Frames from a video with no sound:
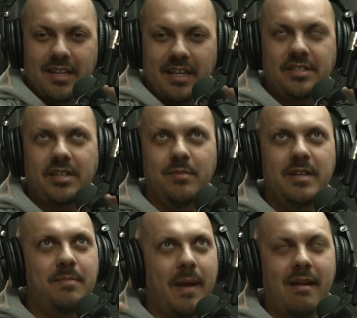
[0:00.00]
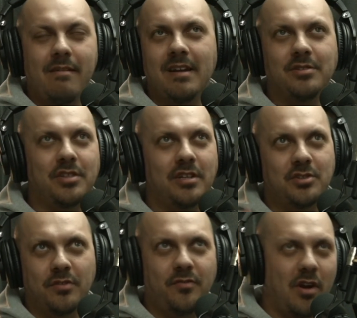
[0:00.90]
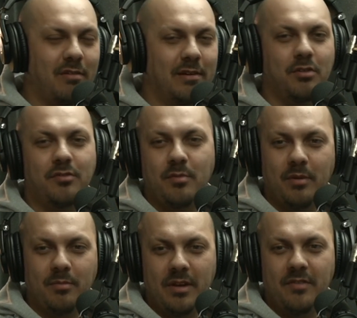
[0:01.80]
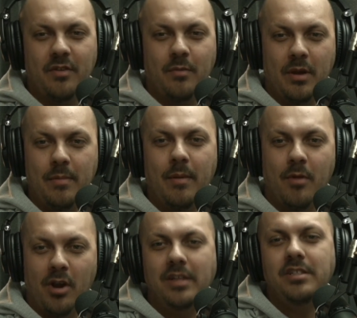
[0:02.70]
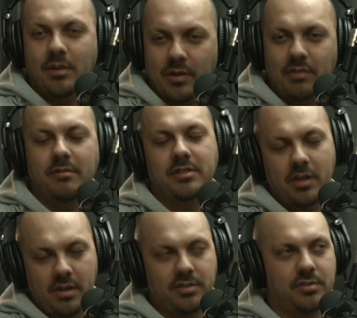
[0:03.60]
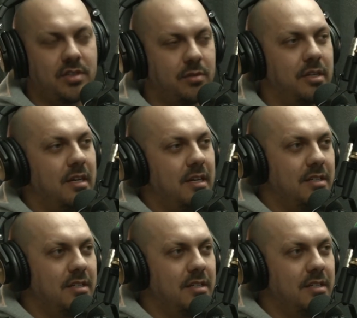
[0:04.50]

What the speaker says: there's so many parallels that are sort of firing off in my mind. You know, whether it's cars or so on.